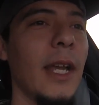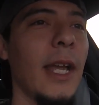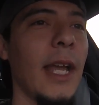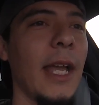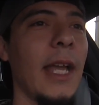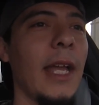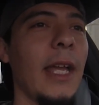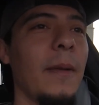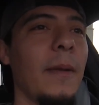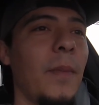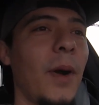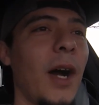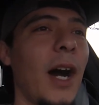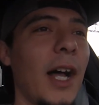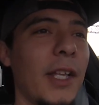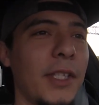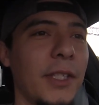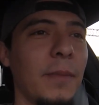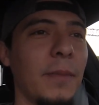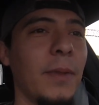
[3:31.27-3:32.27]
and
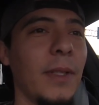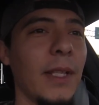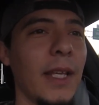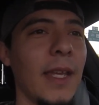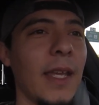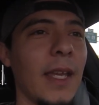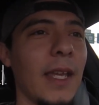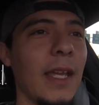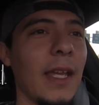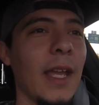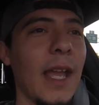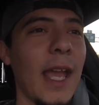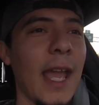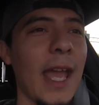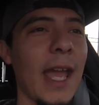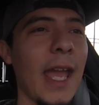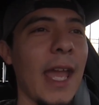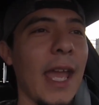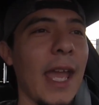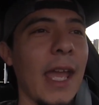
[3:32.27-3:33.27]
possibly
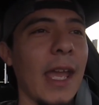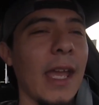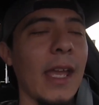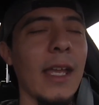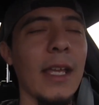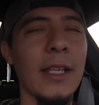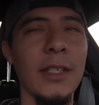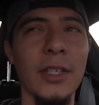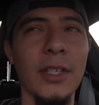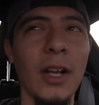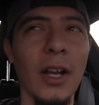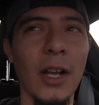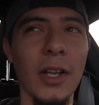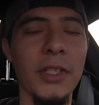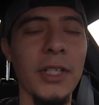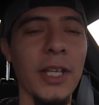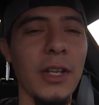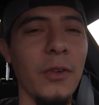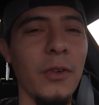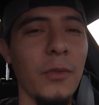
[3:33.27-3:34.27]
a
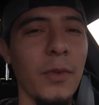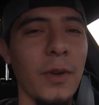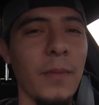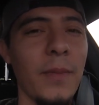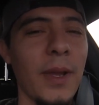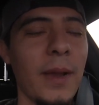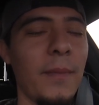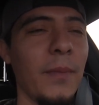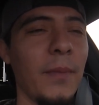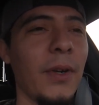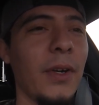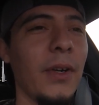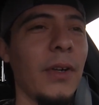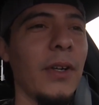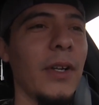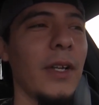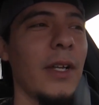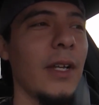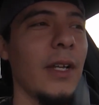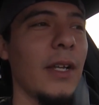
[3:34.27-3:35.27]
exhaust. I don't
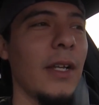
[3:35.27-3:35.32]
remember